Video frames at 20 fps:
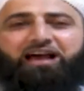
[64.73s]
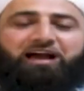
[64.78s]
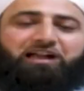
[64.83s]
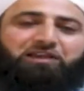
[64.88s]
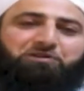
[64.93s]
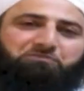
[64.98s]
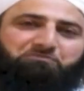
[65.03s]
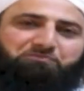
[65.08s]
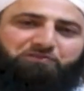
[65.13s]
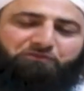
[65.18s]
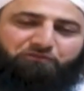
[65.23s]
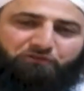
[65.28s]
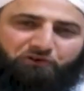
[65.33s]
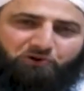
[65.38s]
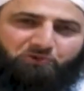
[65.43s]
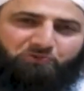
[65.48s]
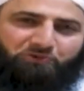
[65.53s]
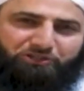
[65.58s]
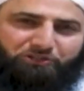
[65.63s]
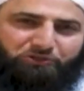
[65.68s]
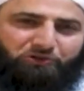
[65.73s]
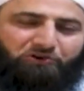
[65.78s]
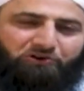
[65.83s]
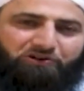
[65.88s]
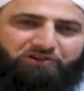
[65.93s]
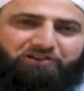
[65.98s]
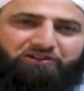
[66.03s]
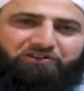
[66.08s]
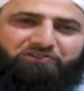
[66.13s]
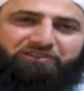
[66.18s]
And before we
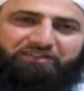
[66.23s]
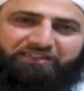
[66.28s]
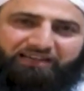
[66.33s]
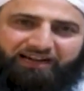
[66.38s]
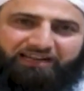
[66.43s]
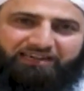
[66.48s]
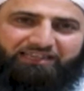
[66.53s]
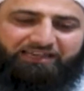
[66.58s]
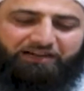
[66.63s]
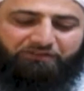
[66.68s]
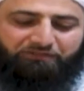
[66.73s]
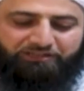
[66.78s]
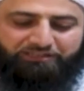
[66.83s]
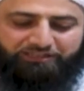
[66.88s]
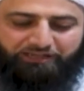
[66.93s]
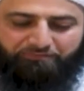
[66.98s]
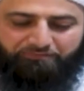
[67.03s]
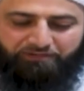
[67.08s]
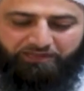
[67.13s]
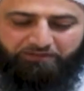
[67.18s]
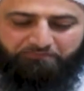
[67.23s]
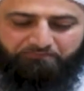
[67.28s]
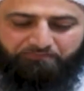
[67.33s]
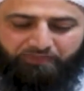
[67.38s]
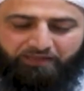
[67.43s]
talk regarding our topic,